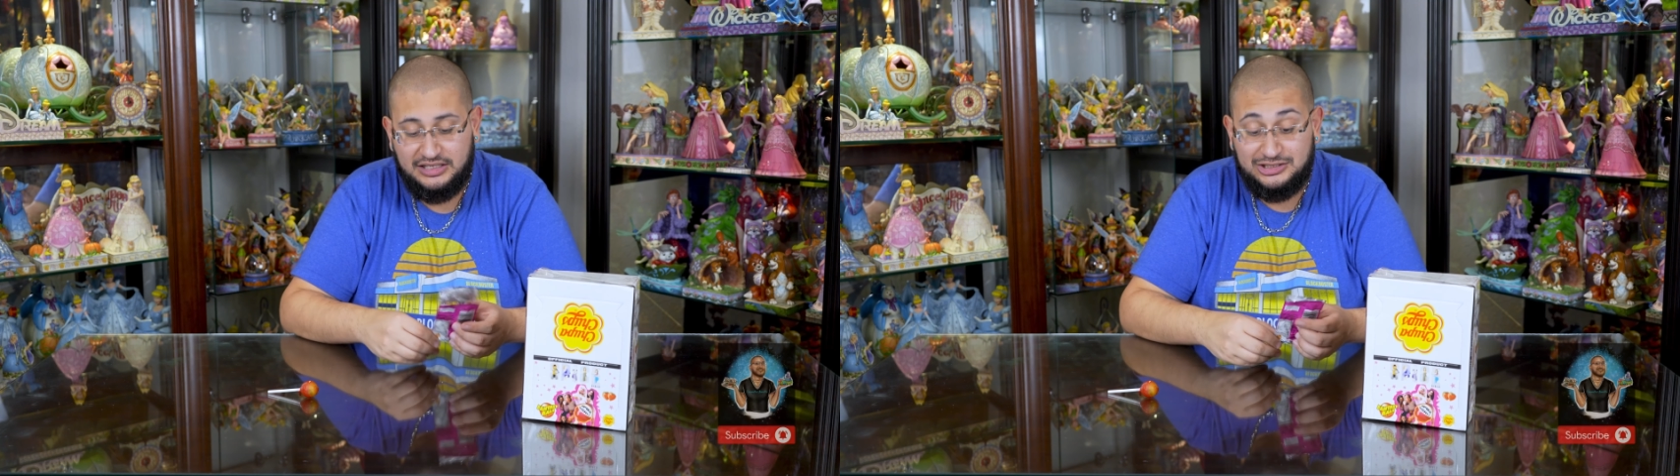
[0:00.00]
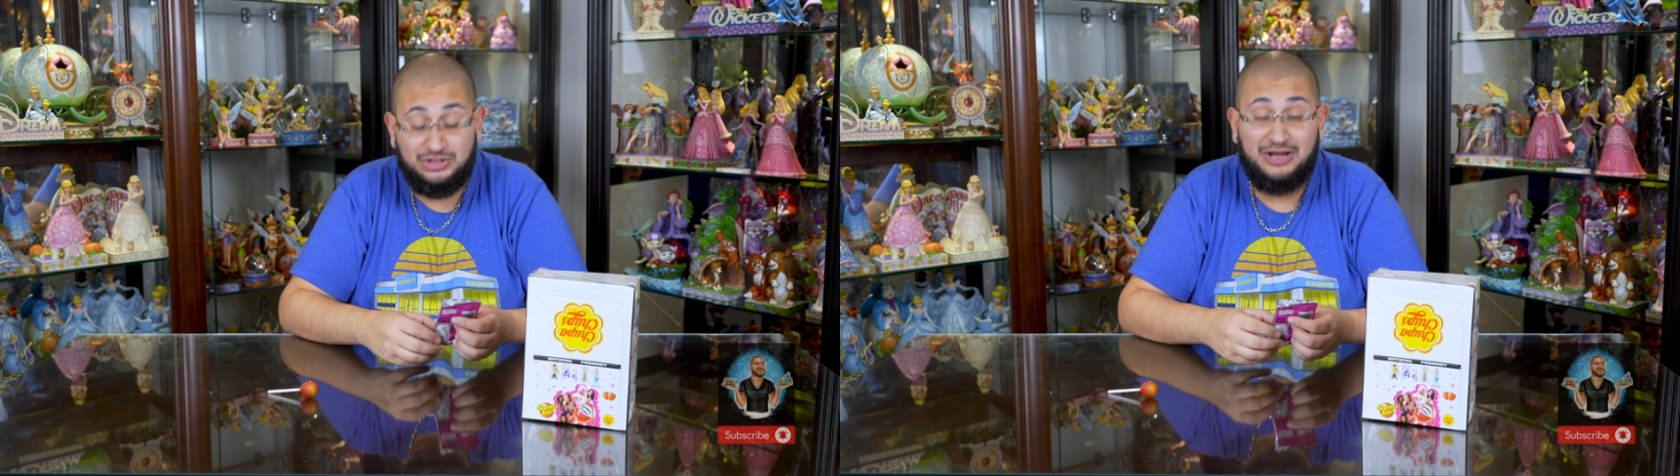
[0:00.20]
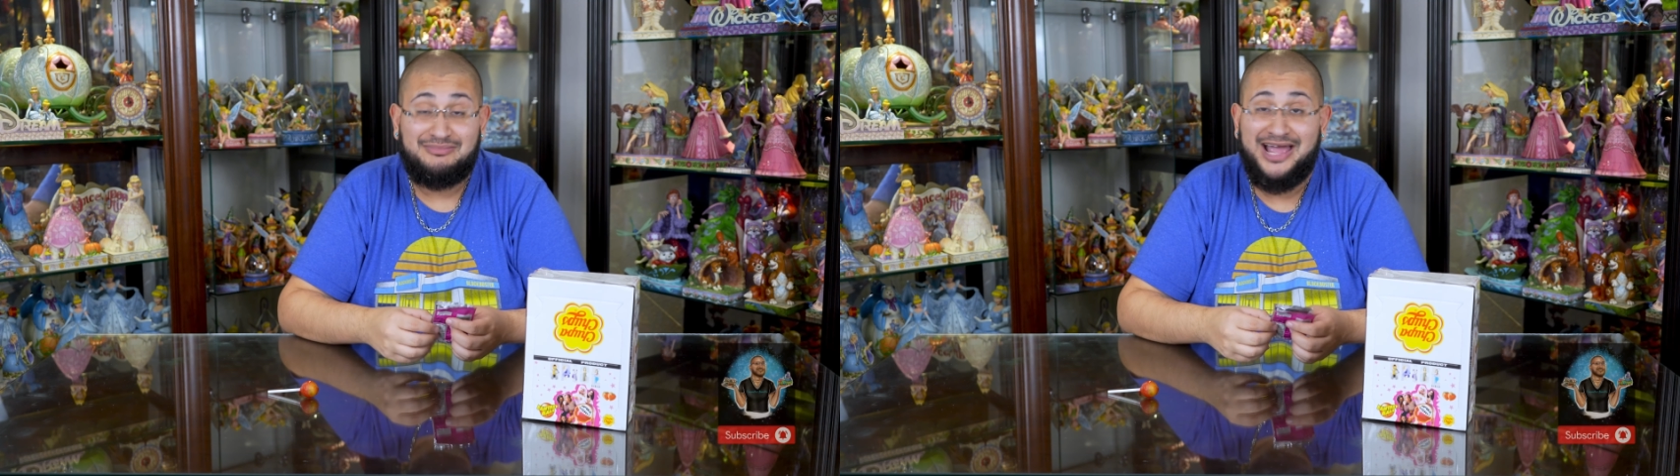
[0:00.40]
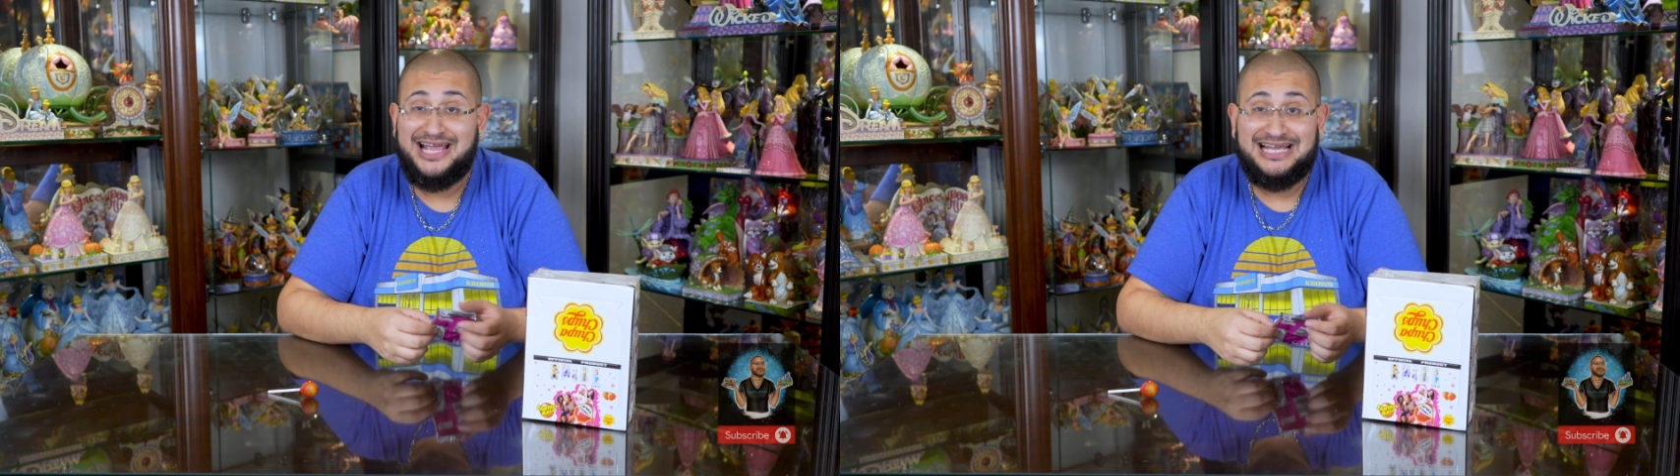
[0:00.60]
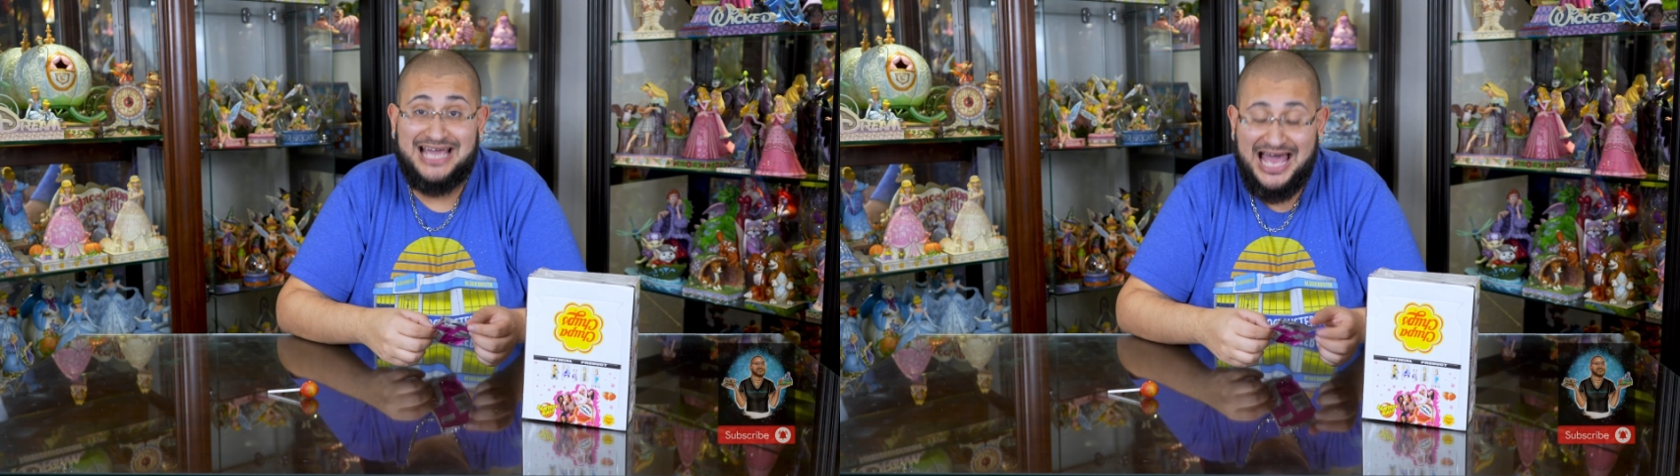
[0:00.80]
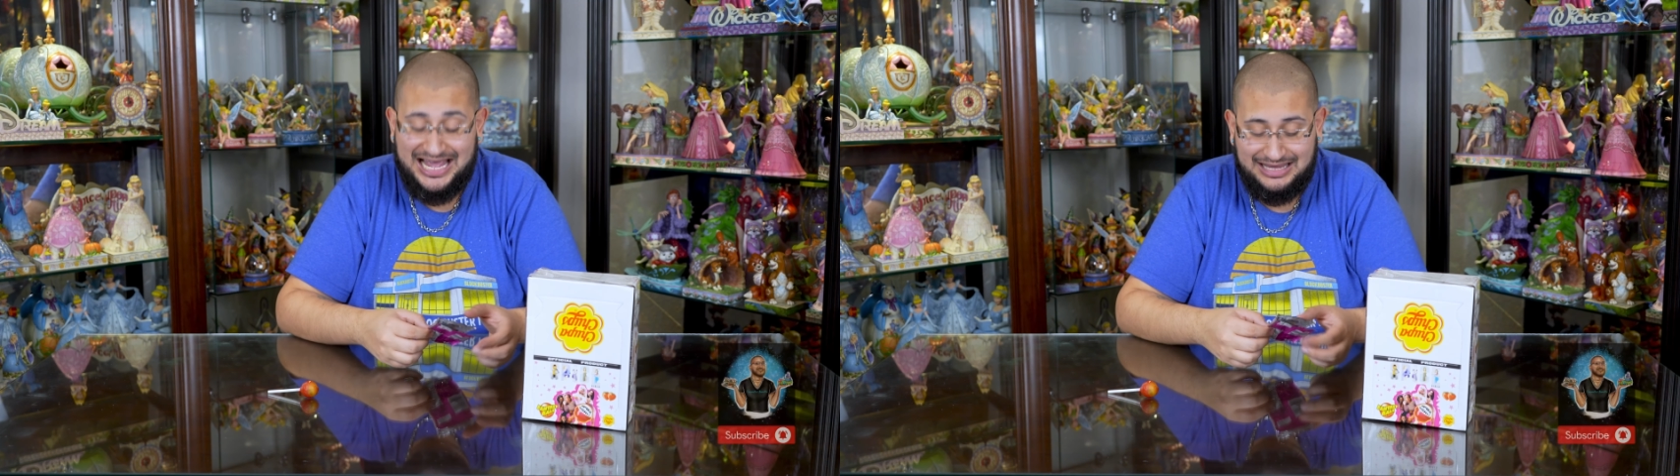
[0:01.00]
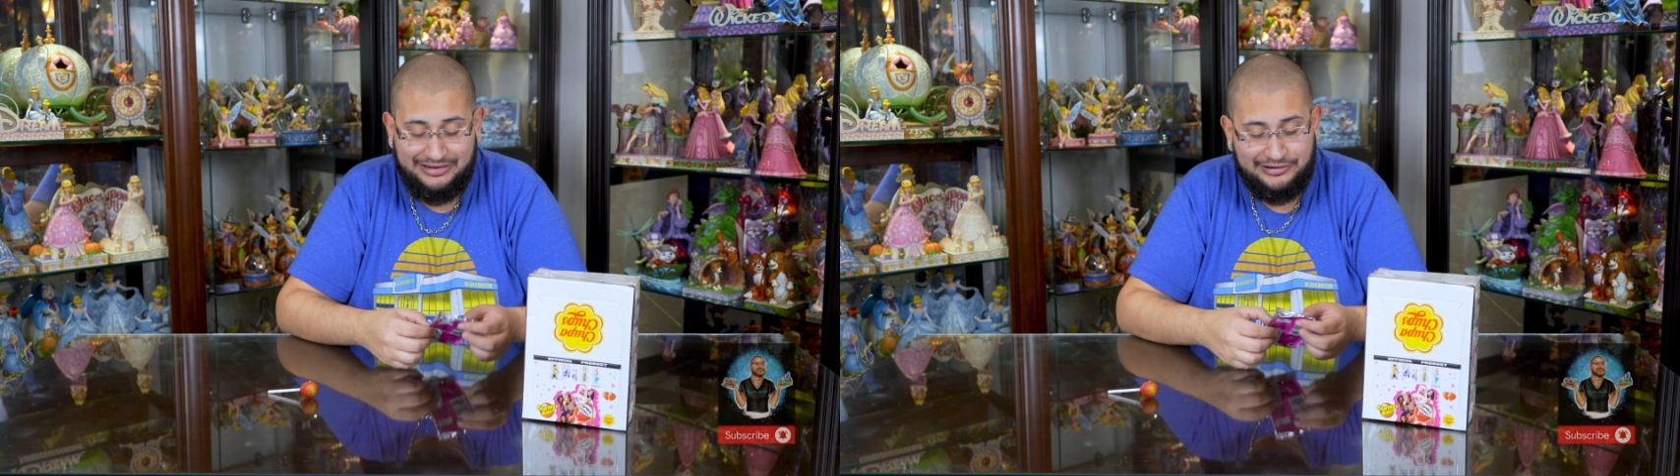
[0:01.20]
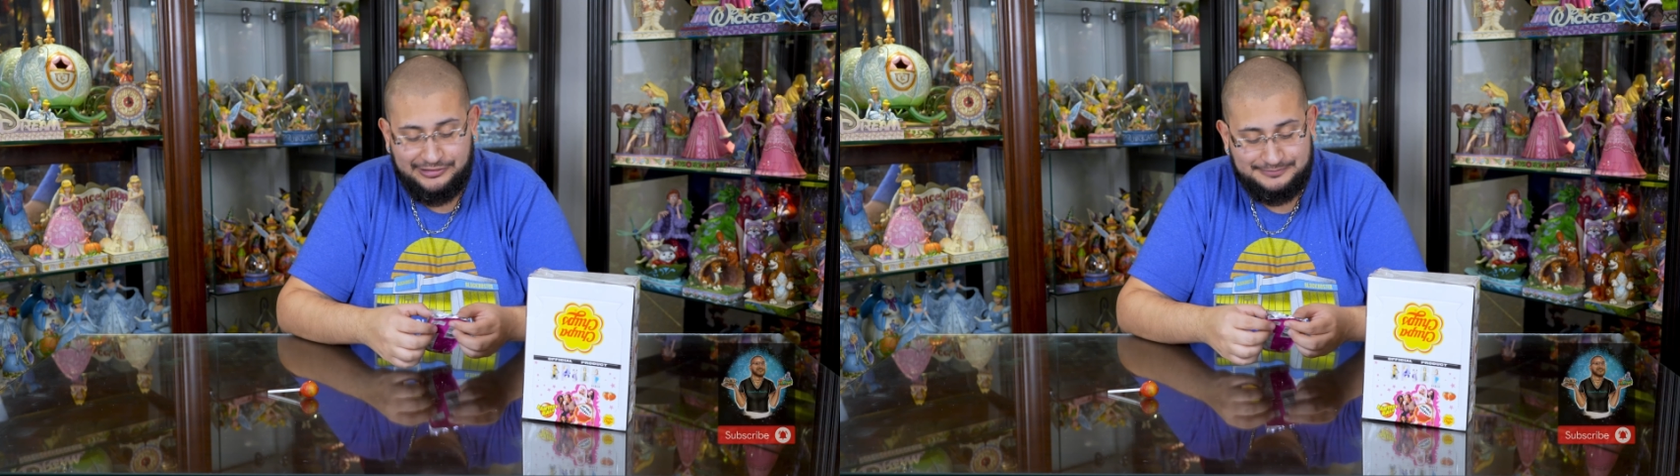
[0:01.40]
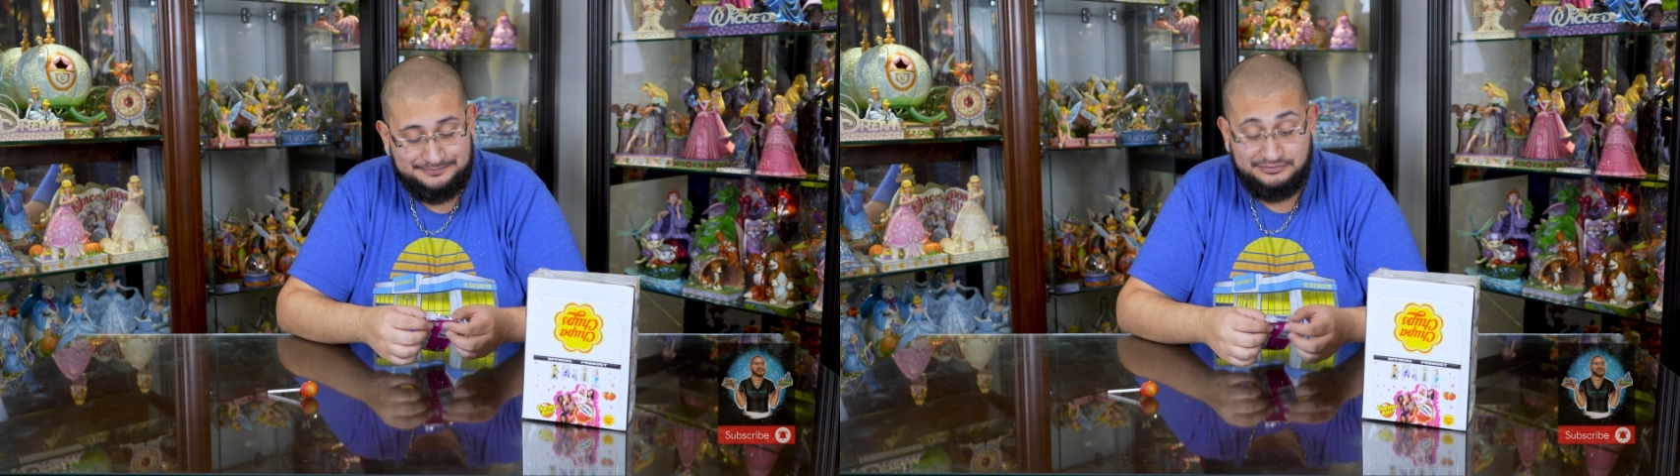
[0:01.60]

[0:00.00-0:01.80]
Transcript: So I might gag here,